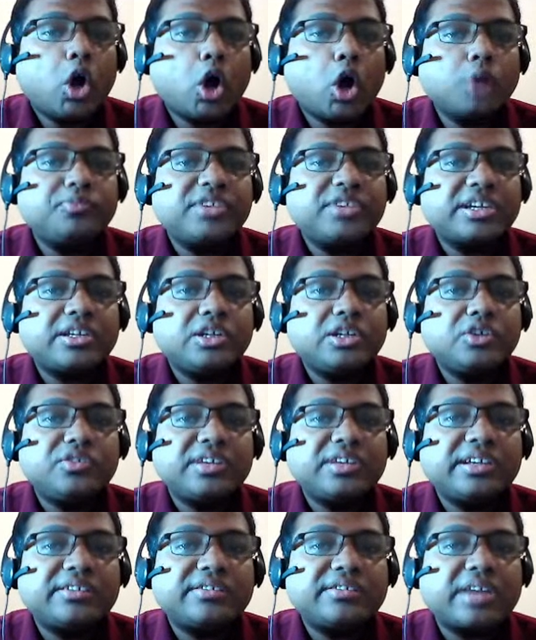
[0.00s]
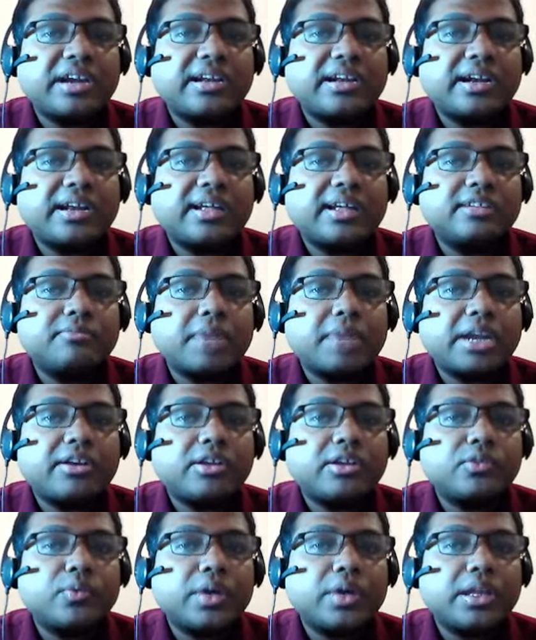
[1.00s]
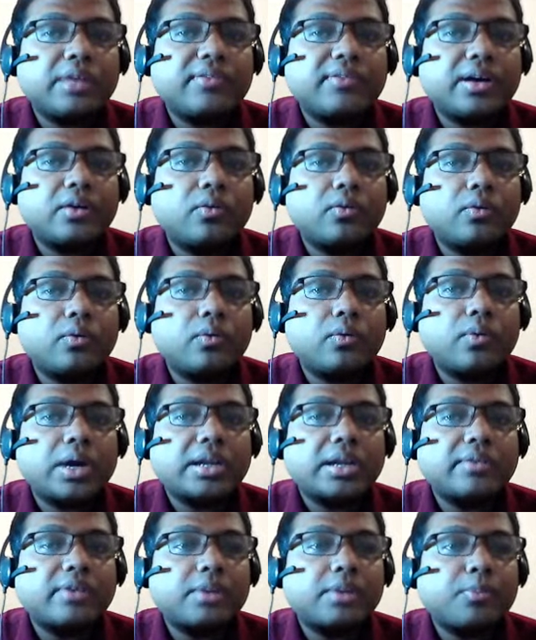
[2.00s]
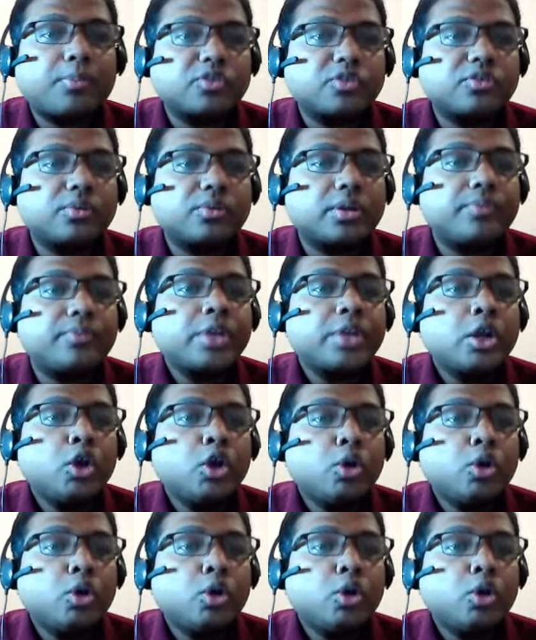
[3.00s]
objects using standardized metrics whatever possible,